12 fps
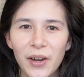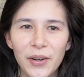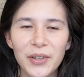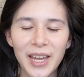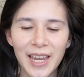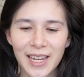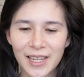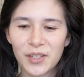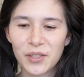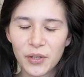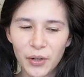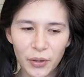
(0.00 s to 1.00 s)
Okay,
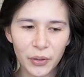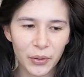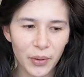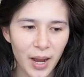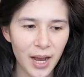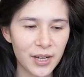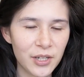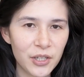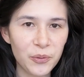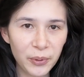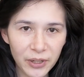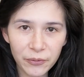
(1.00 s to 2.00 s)
so just
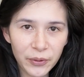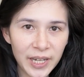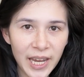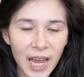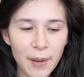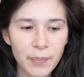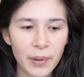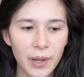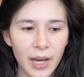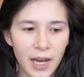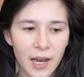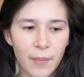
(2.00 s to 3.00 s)
a brief recap
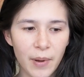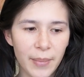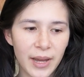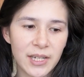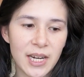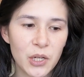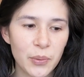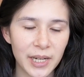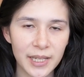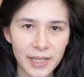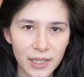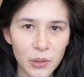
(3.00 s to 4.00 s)
about day
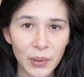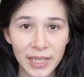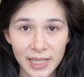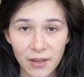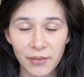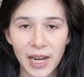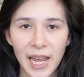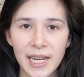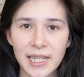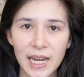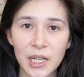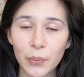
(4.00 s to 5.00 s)
26, 27,
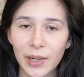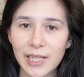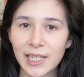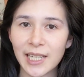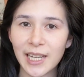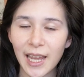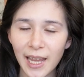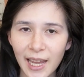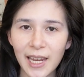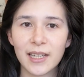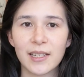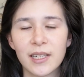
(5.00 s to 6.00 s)
and day
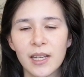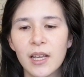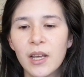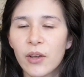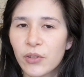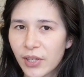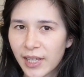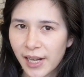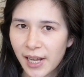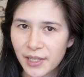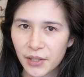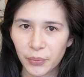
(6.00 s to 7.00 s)
28. So the
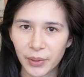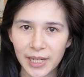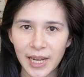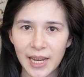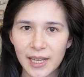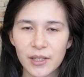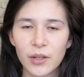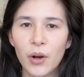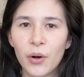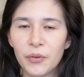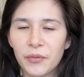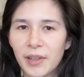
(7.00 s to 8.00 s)
last 3 days
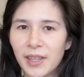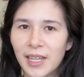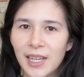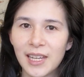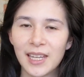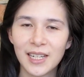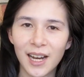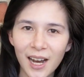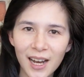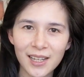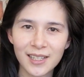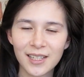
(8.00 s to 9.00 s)
of the
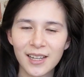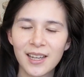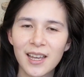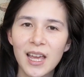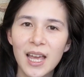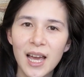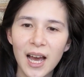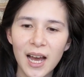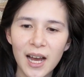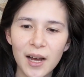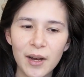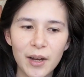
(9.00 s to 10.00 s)
task.
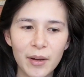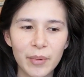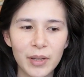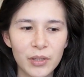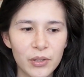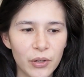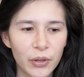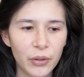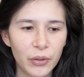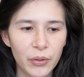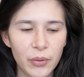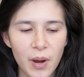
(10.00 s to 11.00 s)

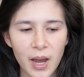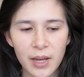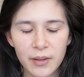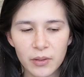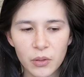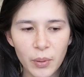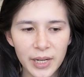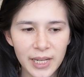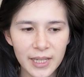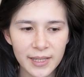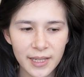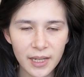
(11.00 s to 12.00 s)
So
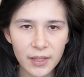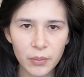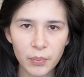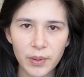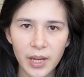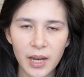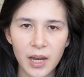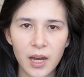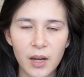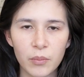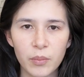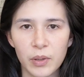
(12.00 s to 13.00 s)
26th,
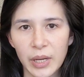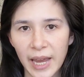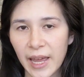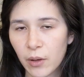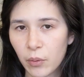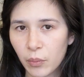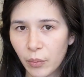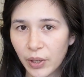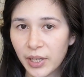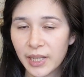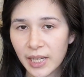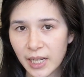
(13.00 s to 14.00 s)
I had
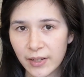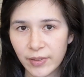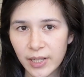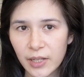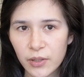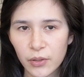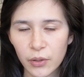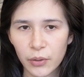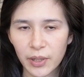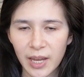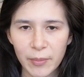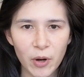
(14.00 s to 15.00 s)
work in the evening, so
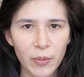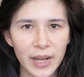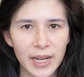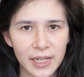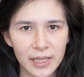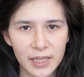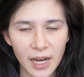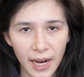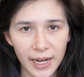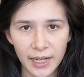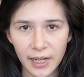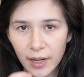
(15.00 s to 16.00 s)
I came home and I didn't
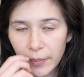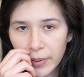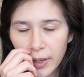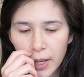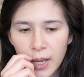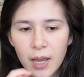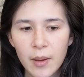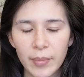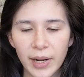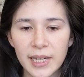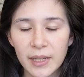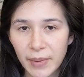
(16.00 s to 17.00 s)
tidy up,
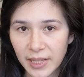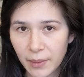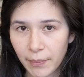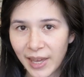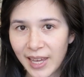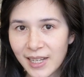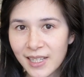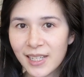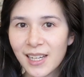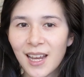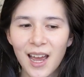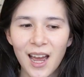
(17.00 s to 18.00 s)
but I did make the bed.
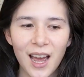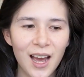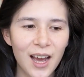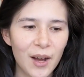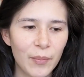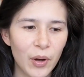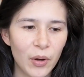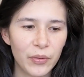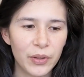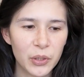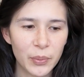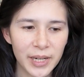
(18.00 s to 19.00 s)
On
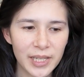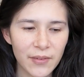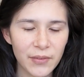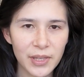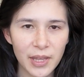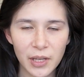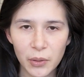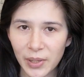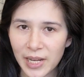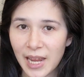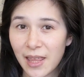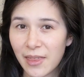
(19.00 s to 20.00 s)
the 27th and then
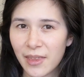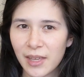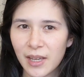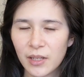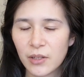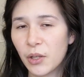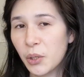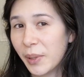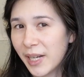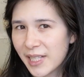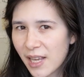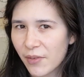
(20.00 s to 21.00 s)
28th. So the
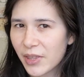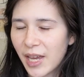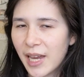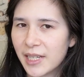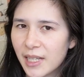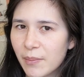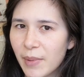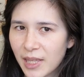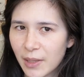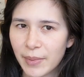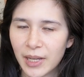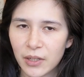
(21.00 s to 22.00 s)
27th, I didn't make
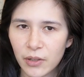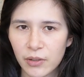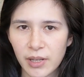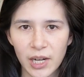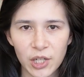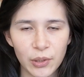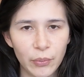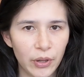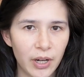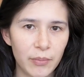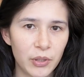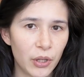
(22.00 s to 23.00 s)
the bed because I actually
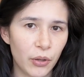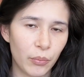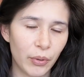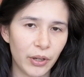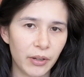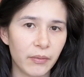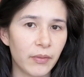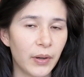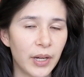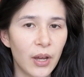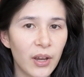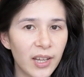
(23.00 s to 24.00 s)
woke up to go to work
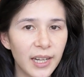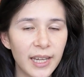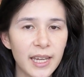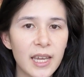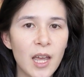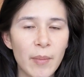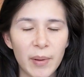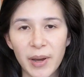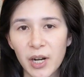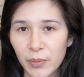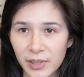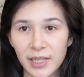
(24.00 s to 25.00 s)
very early. My
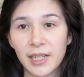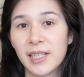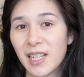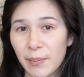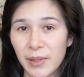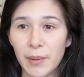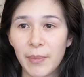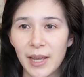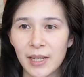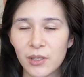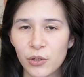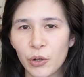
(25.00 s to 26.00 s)
partner was still asleep in the
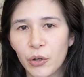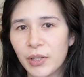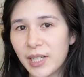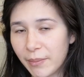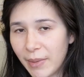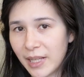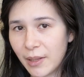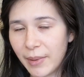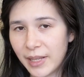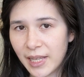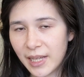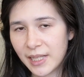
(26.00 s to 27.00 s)
bed, so I didn't make the
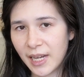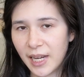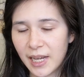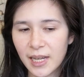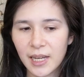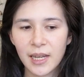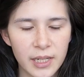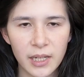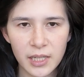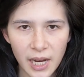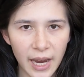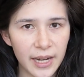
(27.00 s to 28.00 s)
bed that day.
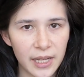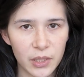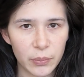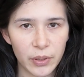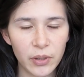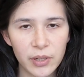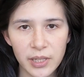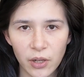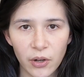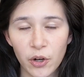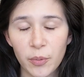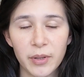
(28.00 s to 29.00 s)
Didn't tidy as well because I
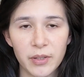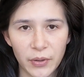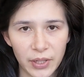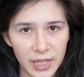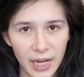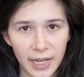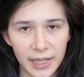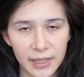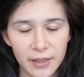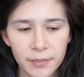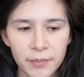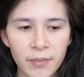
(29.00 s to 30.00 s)
got home, I was very tired.